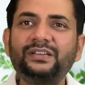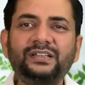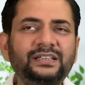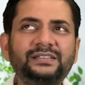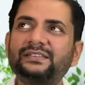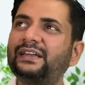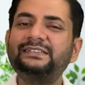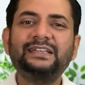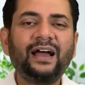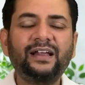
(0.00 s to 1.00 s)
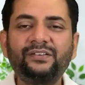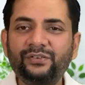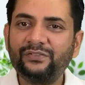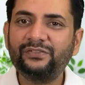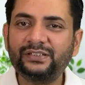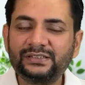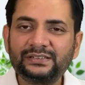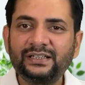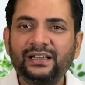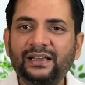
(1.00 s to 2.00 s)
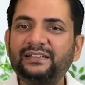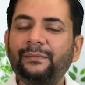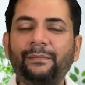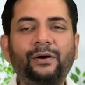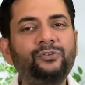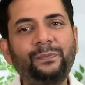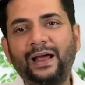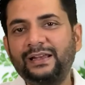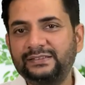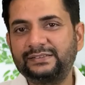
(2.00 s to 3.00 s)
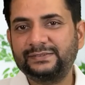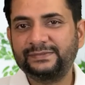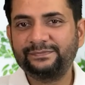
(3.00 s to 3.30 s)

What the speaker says: This entire universe is about balance.